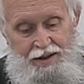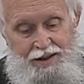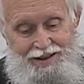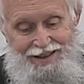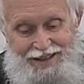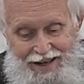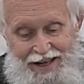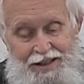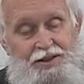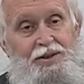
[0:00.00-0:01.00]

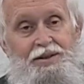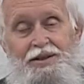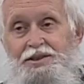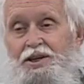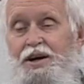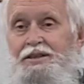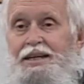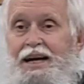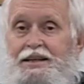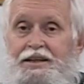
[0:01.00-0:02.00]
Lynette has
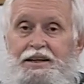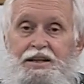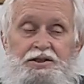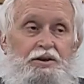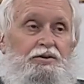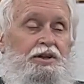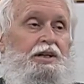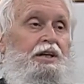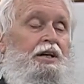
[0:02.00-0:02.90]
contacted us on the